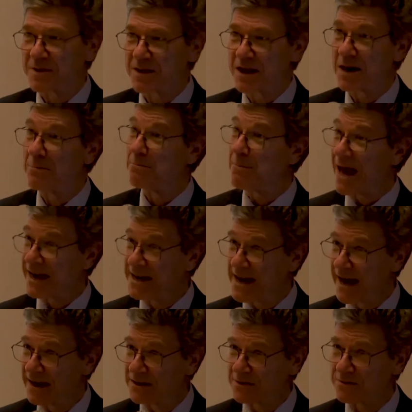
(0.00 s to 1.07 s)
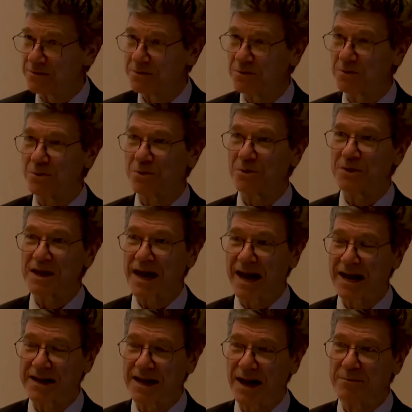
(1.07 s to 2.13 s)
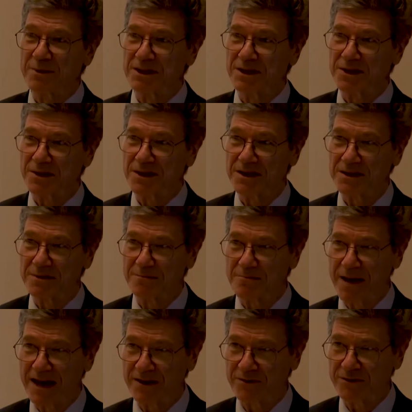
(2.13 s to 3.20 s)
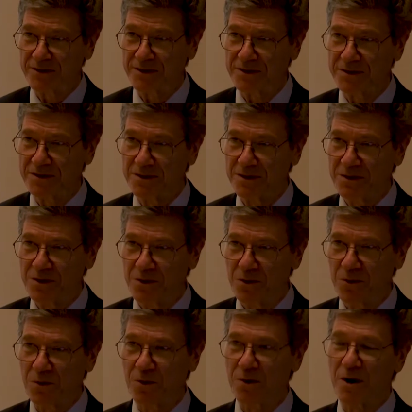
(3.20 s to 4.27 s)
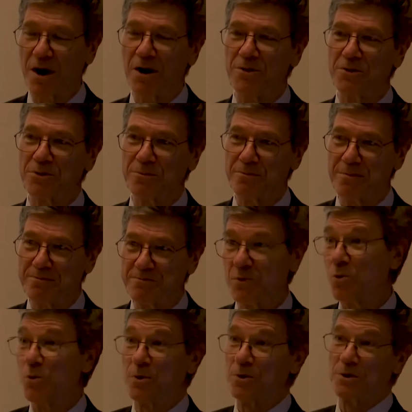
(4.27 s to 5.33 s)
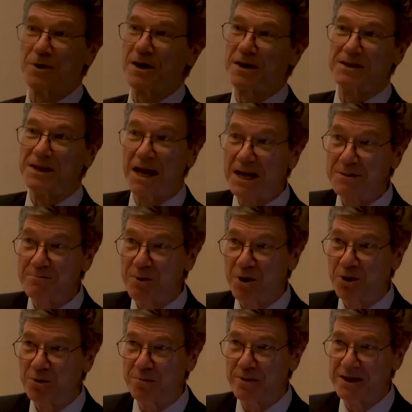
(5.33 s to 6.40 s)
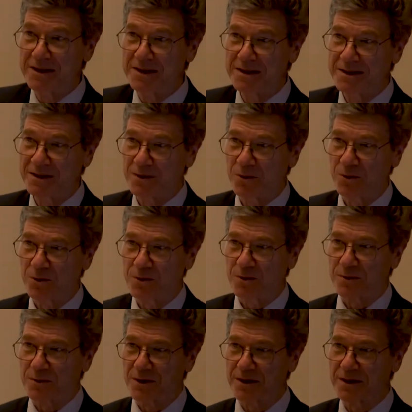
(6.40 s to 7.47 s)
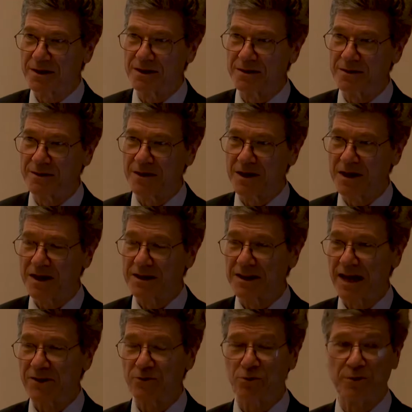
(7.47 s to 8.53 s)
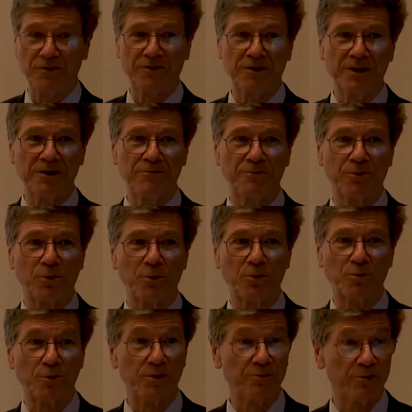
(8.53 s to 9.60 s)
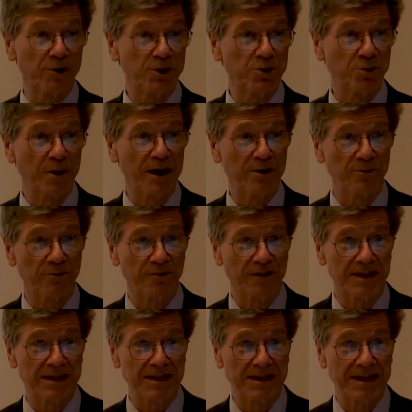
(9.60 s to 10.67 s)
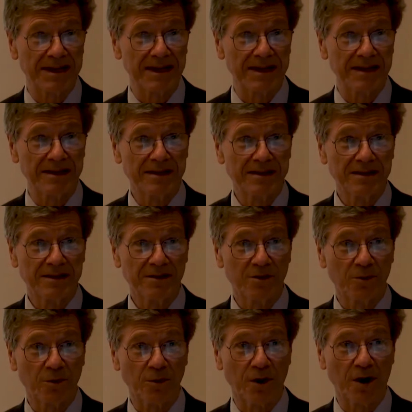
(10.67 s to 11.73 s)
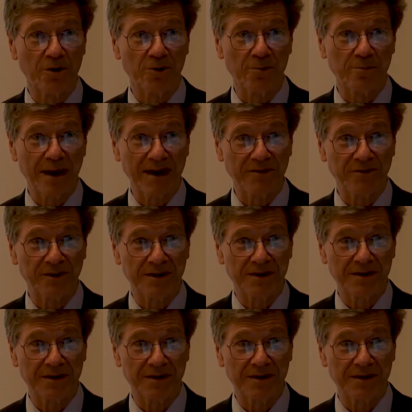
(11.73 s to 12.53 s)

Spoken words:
a bed net, or the anti-malaria medicine, or a light bulb, or electricity for refrigerators in a clinic, or other basic